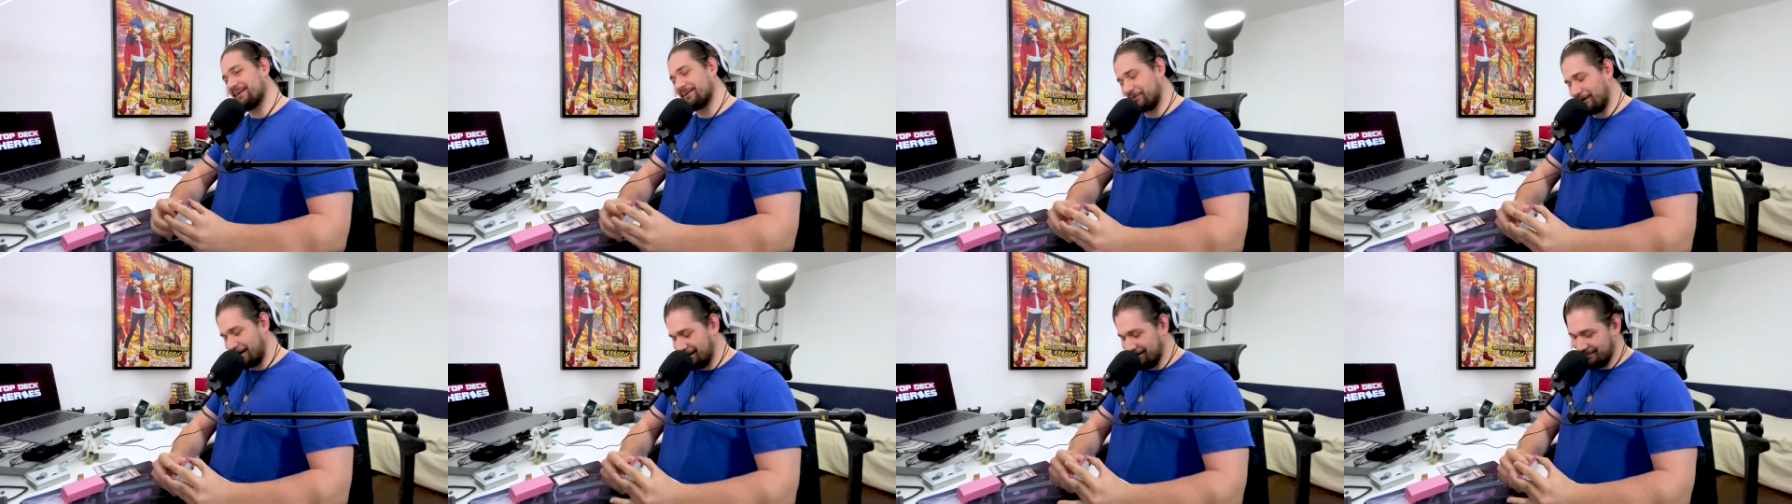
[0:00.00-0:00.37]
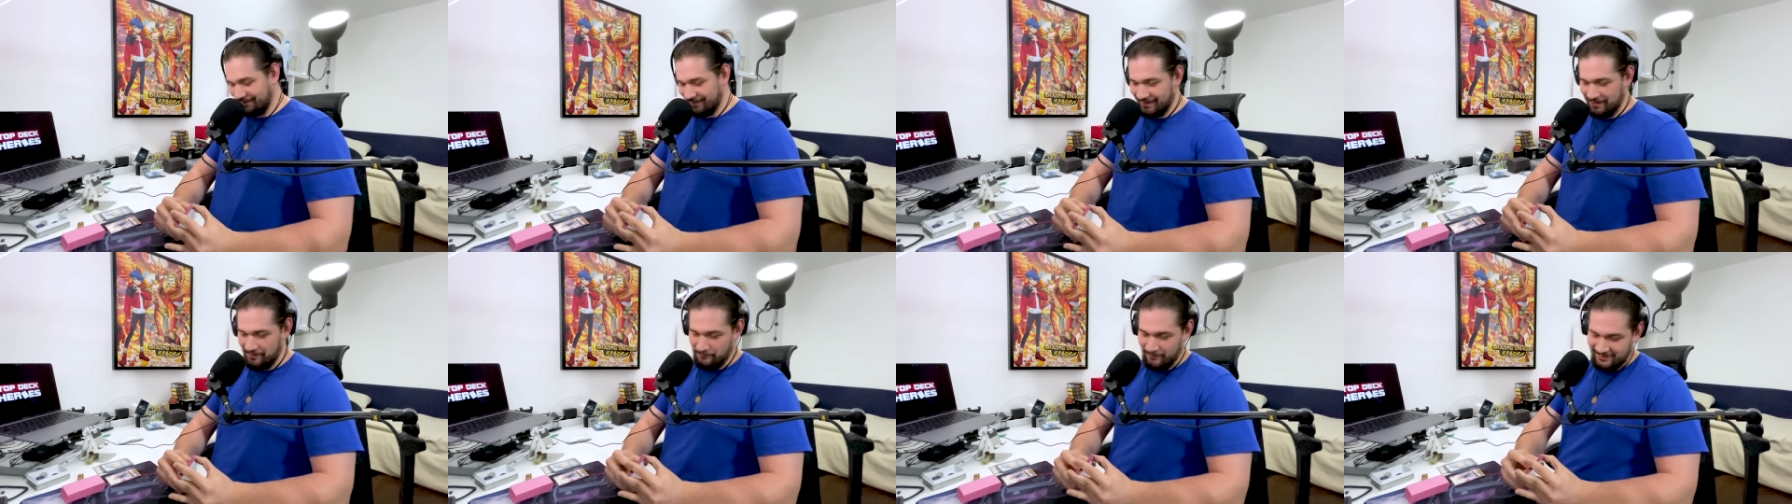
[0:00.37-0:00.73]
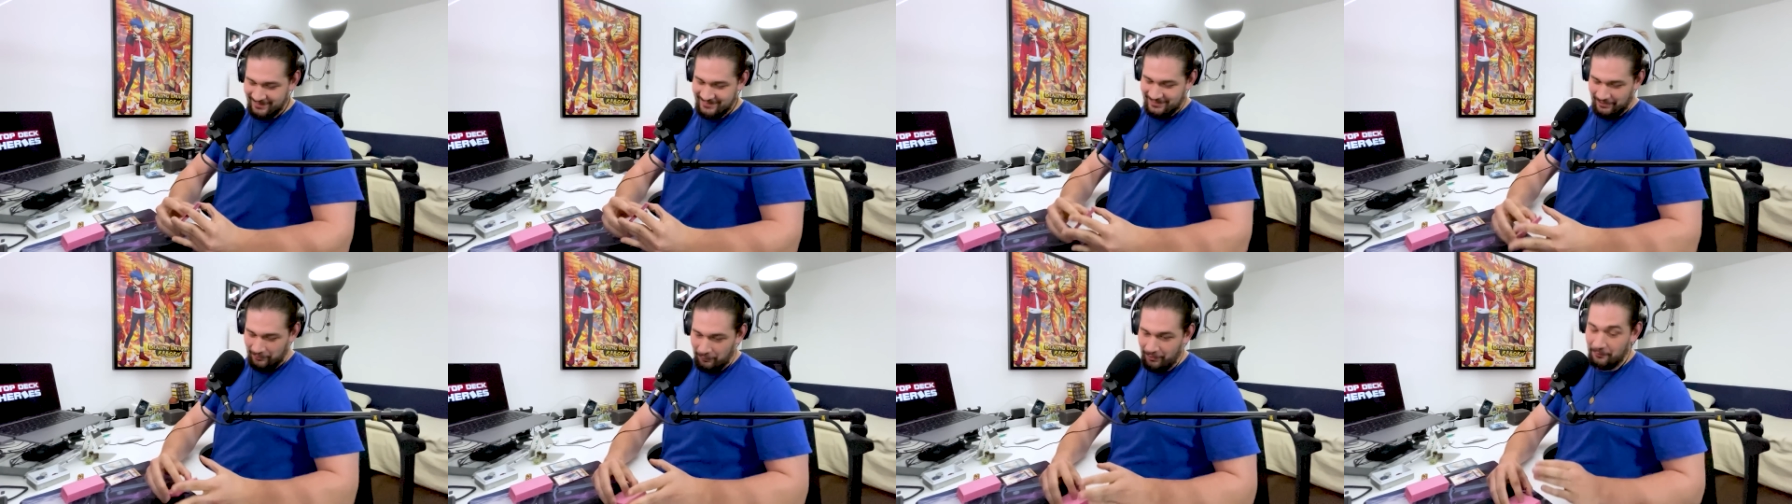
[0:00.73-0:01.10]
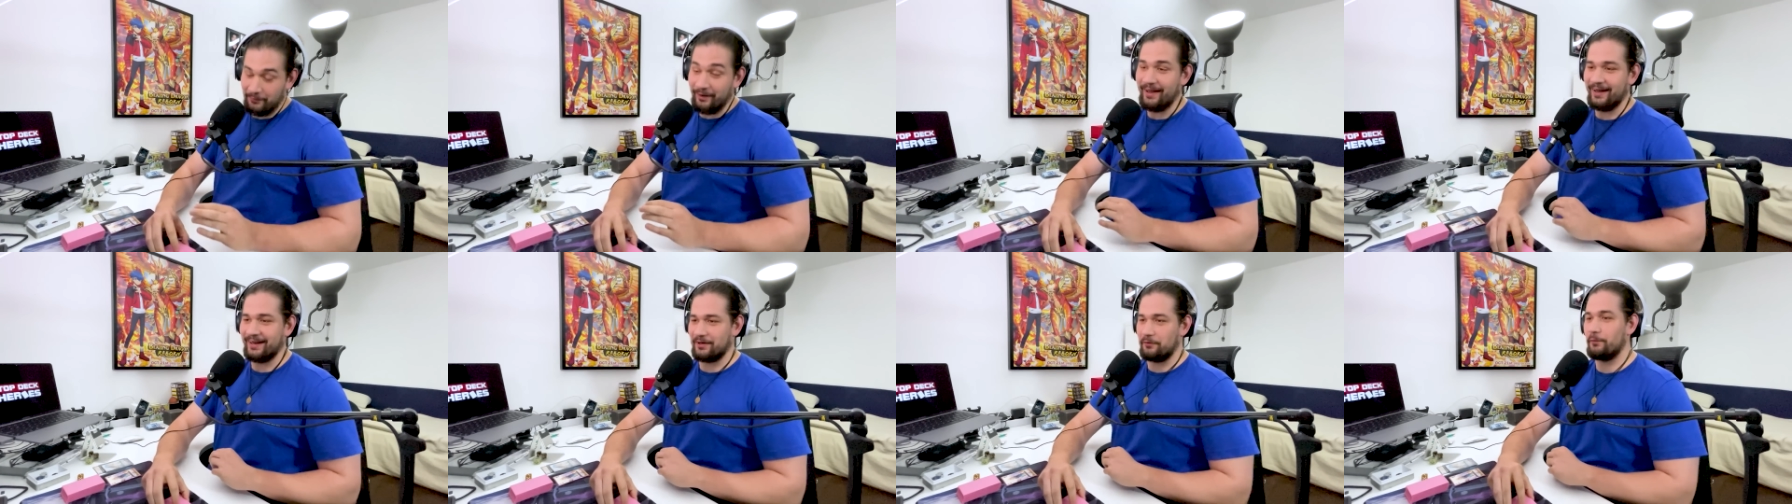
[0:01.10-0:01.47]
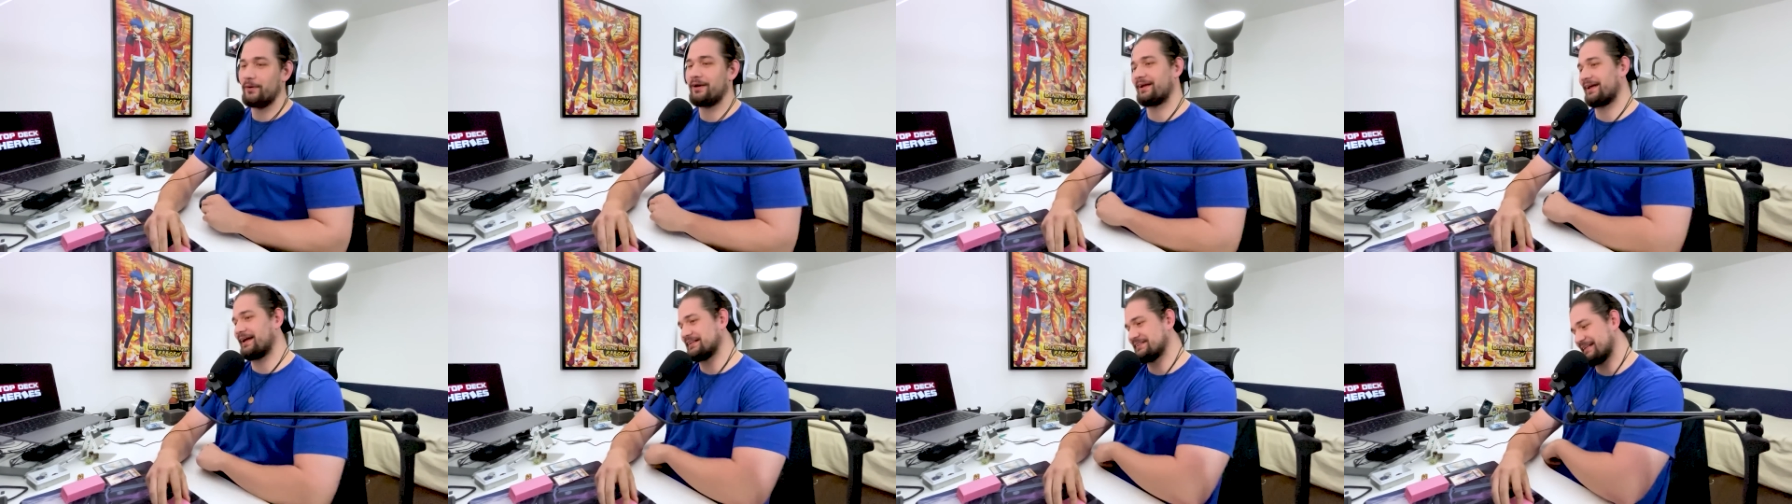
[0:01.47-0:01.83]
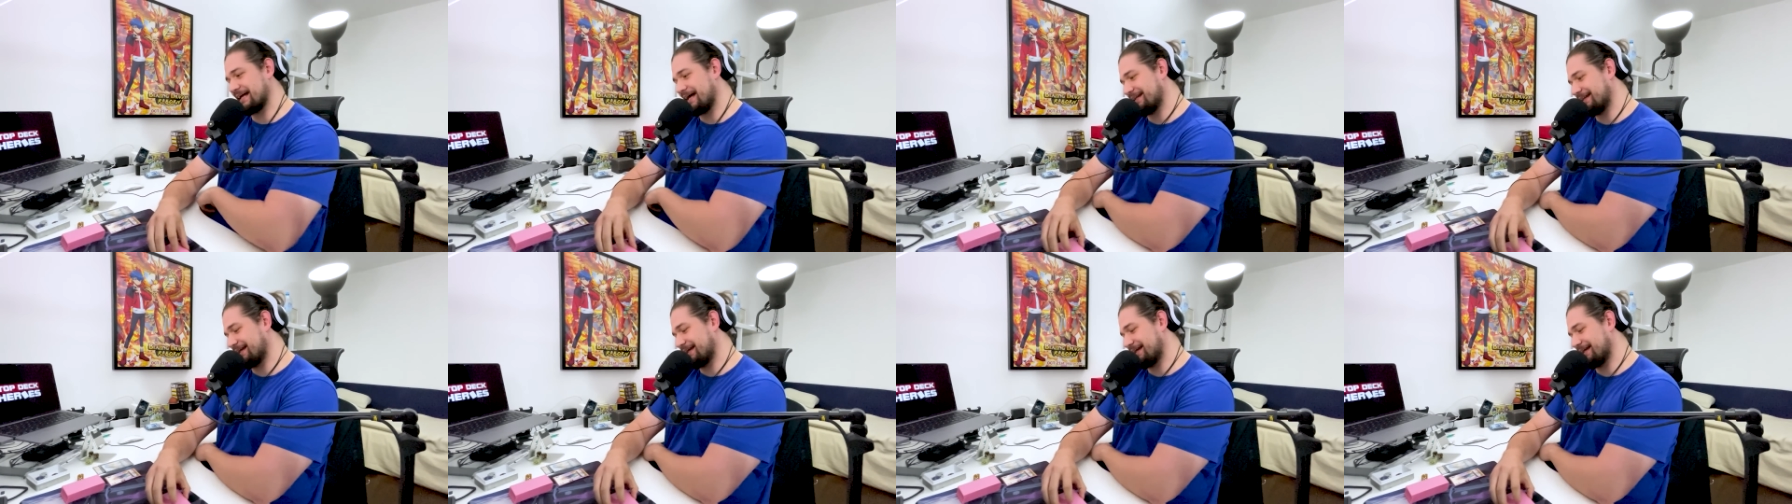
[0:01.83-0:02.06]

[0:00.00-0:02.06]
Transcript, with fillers: the ground game, but this is the only way I can win against that